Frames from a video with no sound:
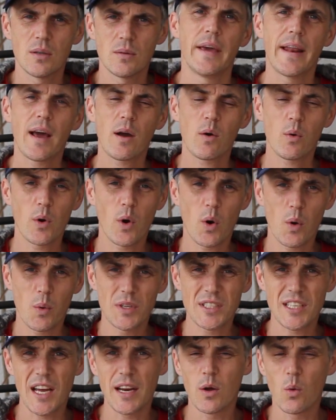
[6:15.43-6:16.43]
In Ecuador,
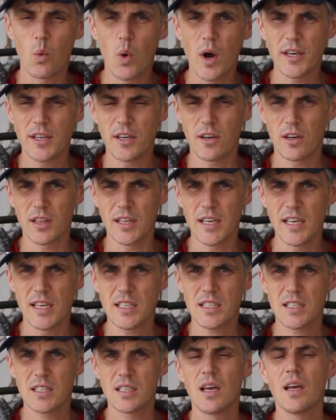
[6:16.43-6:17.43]
we signed a 1-year
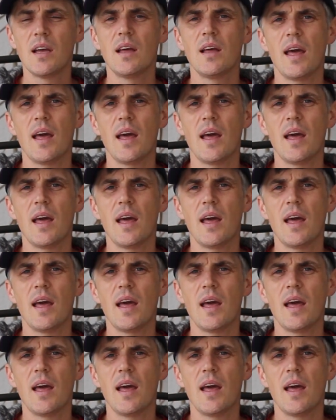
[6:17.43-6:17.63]
lease,